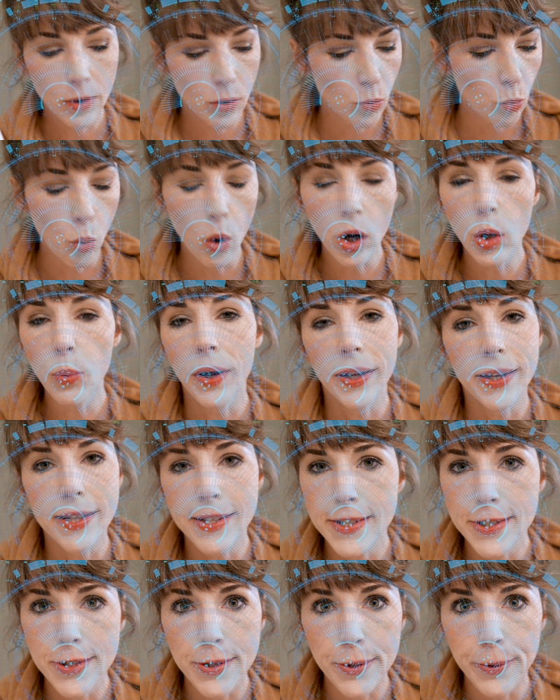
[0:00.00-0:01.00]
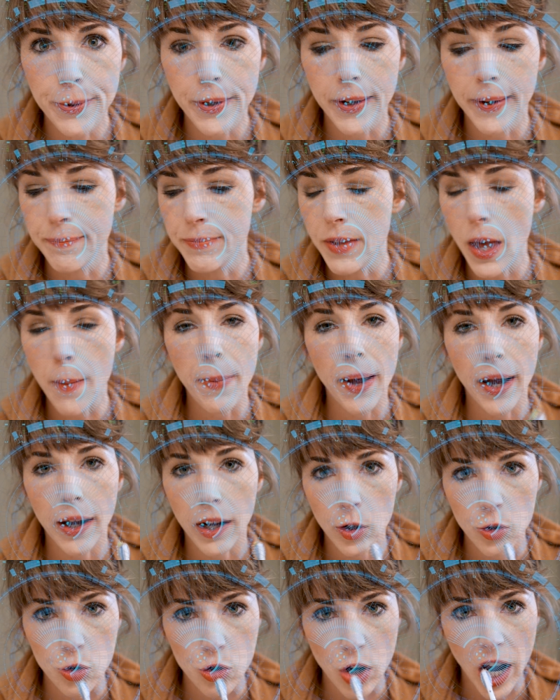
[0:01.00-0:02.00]
What do I need to do to get
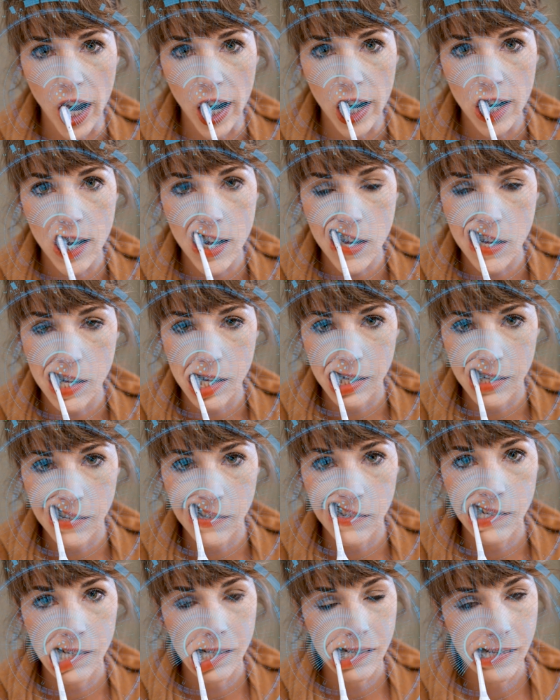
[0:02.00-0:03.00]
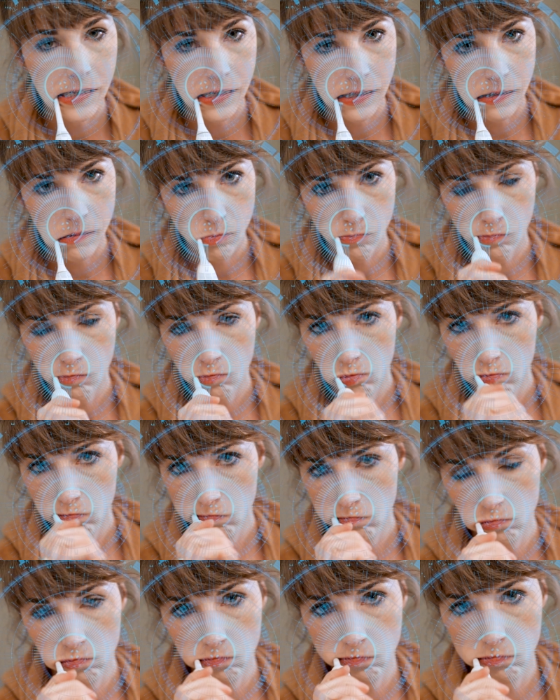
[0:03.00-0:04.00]
back on track? I sent a
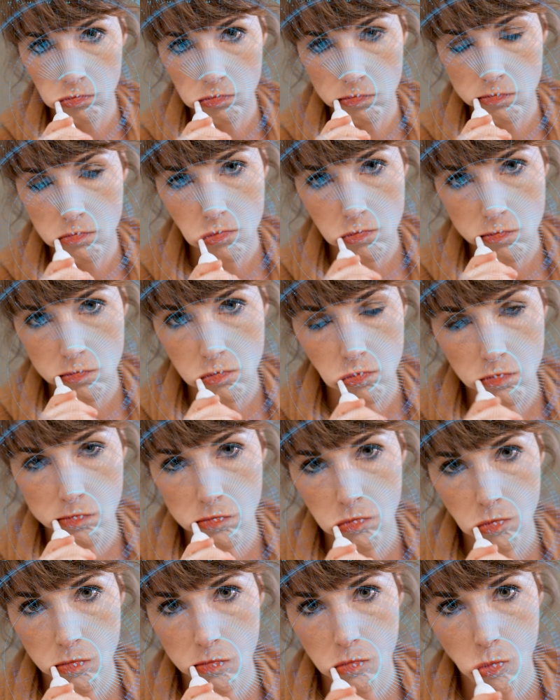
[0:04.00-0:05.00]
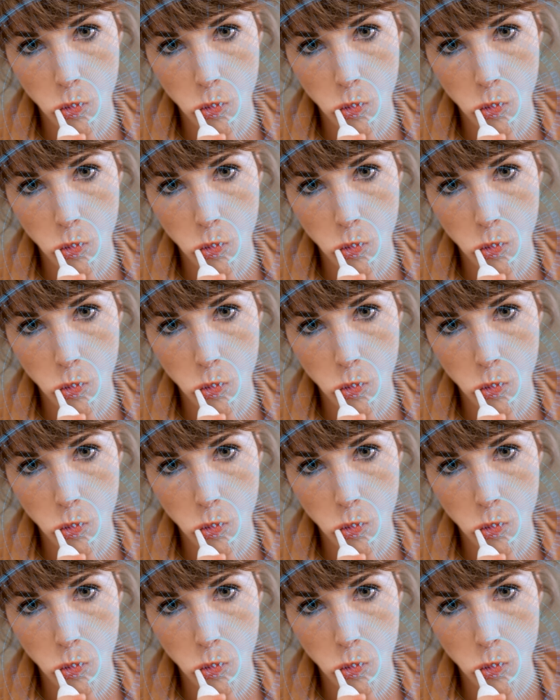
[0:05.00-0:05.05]
list of supplements to your